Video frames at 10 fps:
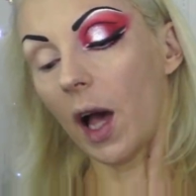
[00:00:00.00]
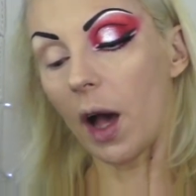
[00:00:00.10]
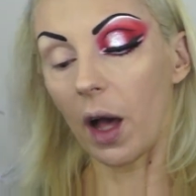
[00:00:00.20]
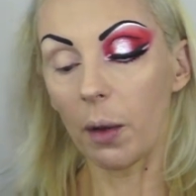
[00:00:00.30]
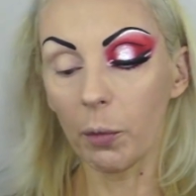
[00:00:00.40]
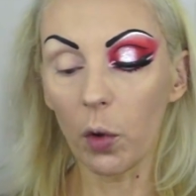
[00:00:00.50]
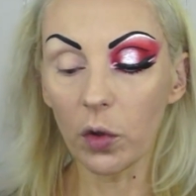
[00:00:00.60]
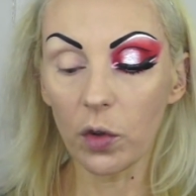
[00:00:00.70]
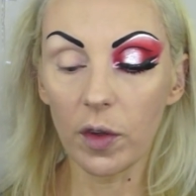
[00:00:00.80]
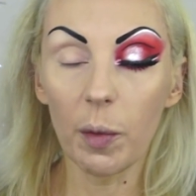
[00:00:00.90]
uh, I'm going
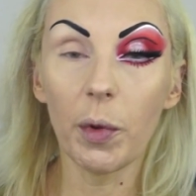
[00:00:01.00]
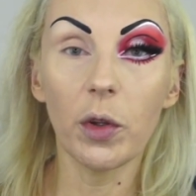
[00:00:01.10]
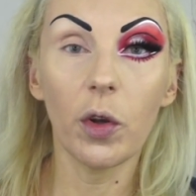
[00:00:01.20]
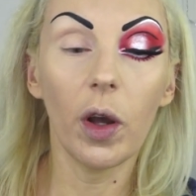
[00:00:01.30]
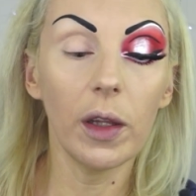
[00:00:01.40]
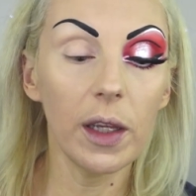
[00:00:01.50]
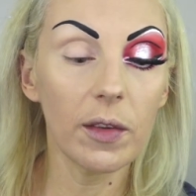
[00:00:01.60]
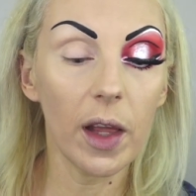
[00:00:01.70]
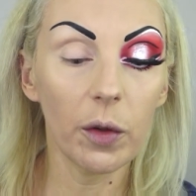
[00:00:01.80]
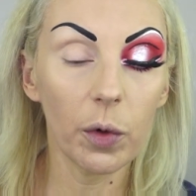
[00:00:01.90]
to dip into
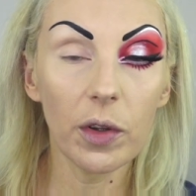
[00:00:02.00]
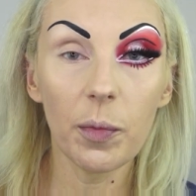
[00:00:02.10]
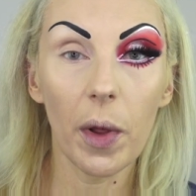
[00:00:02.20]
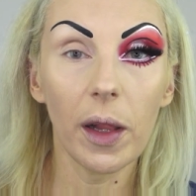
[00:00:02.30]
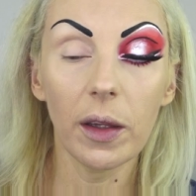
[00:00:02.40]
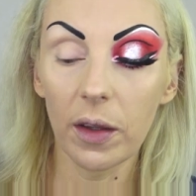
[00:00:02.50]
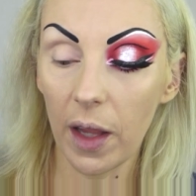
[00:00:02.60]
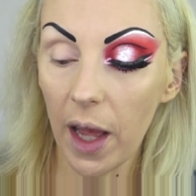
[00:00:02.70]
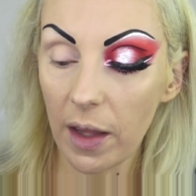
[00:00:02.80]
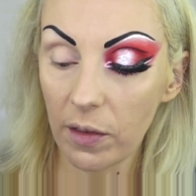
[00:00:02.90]
Lisa Edwards palette
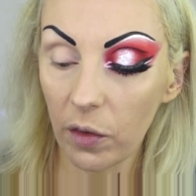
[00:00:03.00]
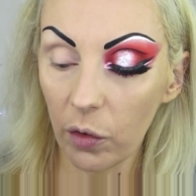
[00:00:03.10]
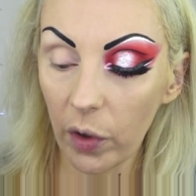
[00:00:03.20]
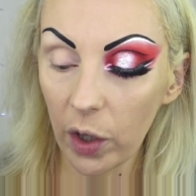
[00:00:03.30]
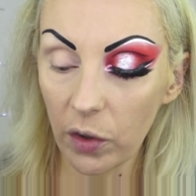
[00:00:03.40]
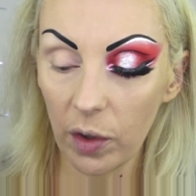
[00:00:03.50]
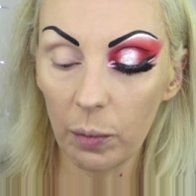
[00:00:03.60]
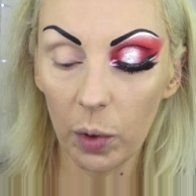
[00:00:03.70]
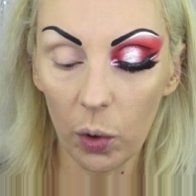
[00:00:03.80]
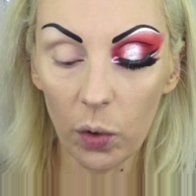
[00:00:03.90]
that has a real
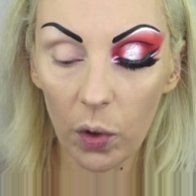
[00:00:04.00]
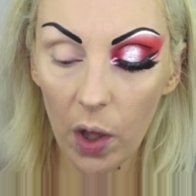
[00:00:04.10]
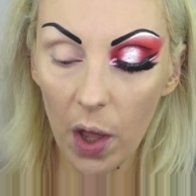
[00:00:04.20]
deep blue.